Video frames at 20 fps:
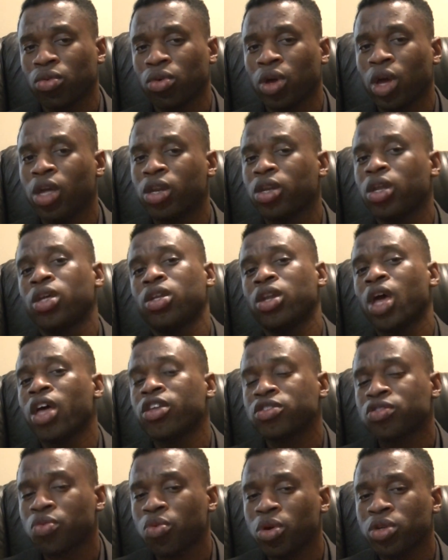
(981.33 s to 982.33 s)
And
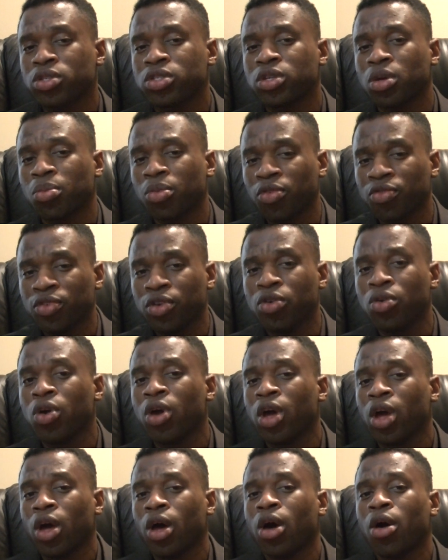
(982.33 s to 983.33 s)
that's what some of you
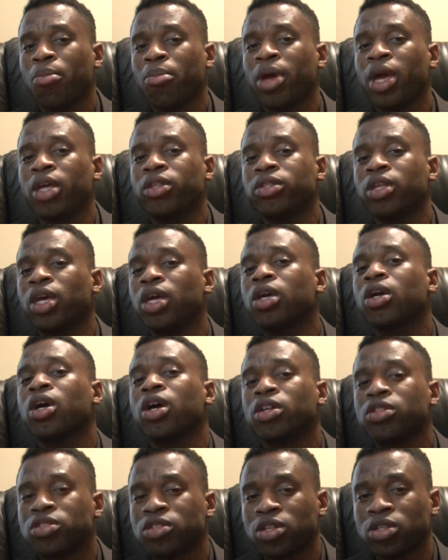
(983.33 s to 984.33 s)
may think
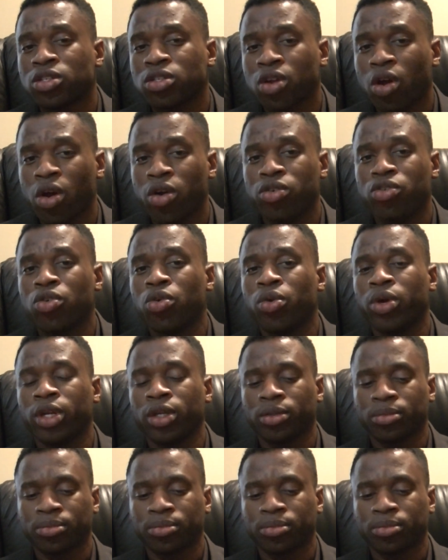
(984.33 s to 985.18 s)
to start doing